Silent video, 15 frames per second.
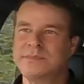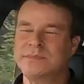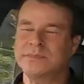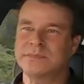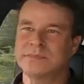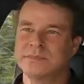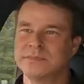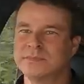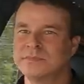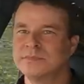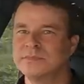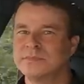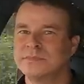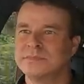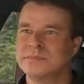
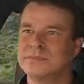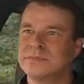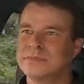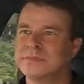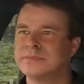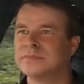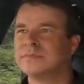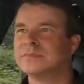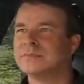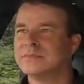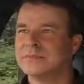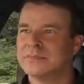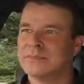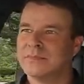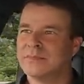
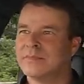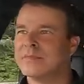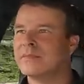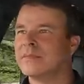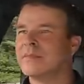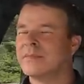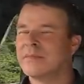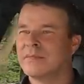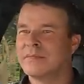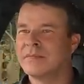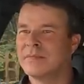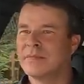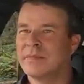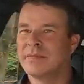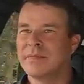
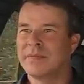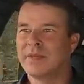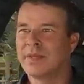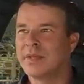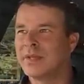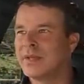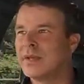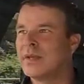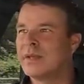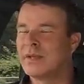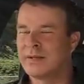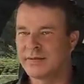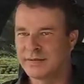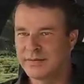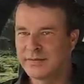
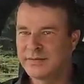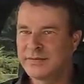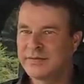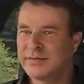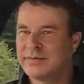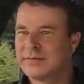No words are spoken by the person on screen.